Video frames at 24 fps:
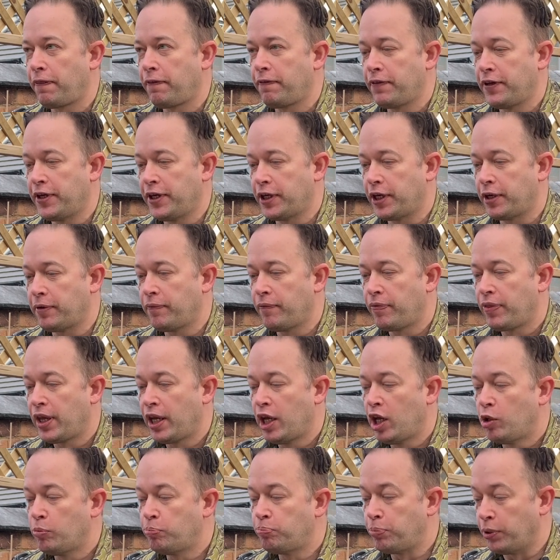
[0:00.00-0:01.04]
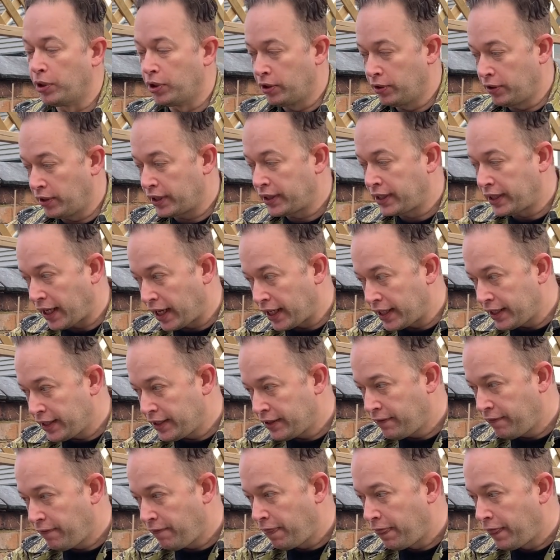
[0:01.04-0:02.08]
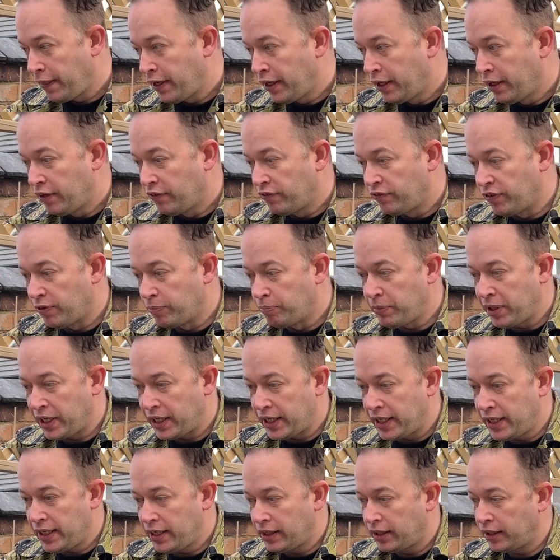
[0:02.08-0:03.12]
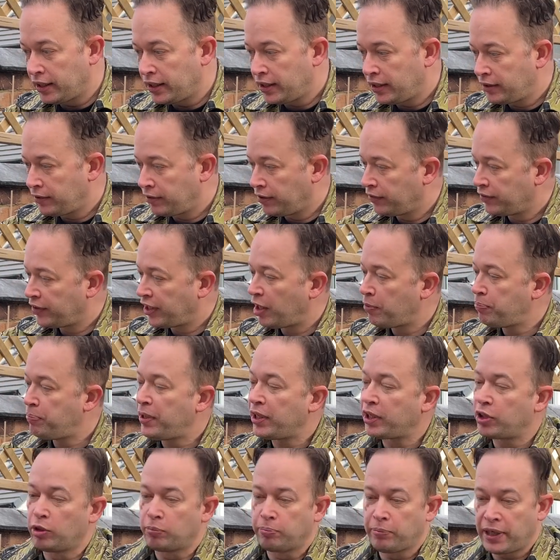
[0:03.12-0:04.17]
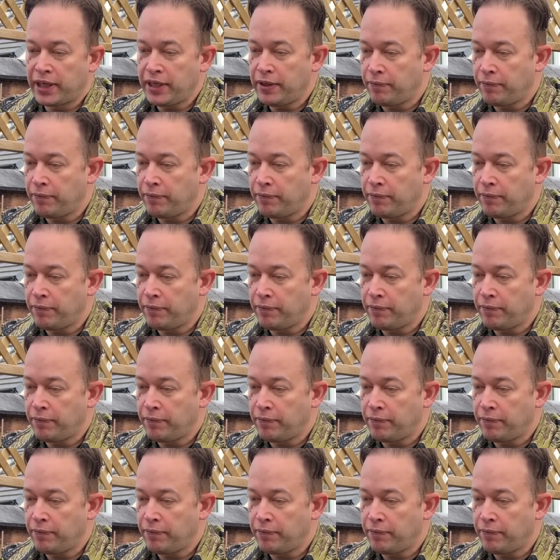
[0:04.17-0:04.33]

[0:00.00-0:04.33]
You know, but again, for me, they're big on me,